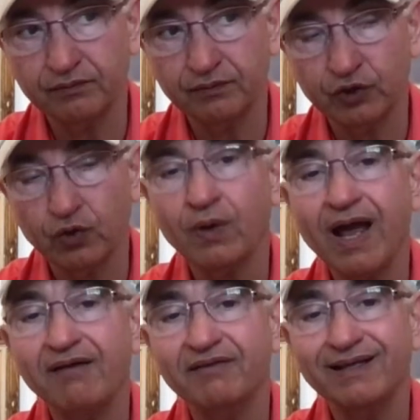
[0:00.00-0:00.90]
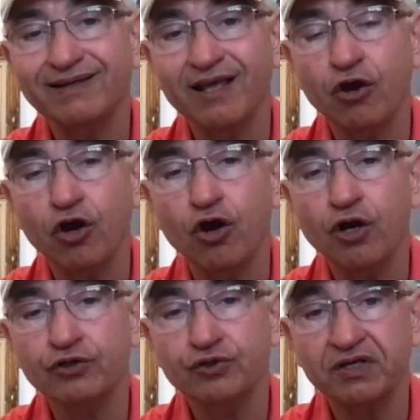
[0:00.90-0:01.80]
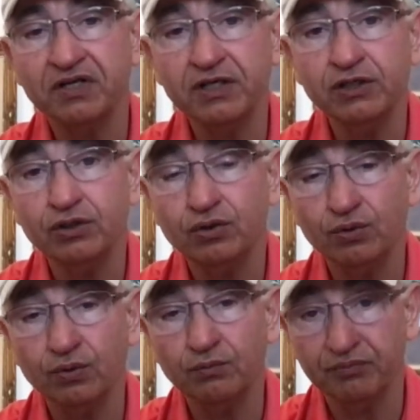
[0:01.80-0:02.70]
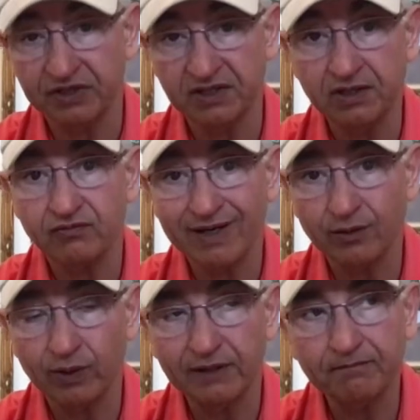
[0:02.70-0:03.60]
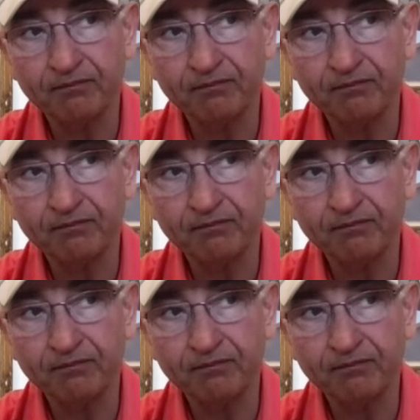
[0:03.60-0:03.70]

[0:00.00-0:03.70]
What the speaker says: you don't have that urge or need to breathe in right away.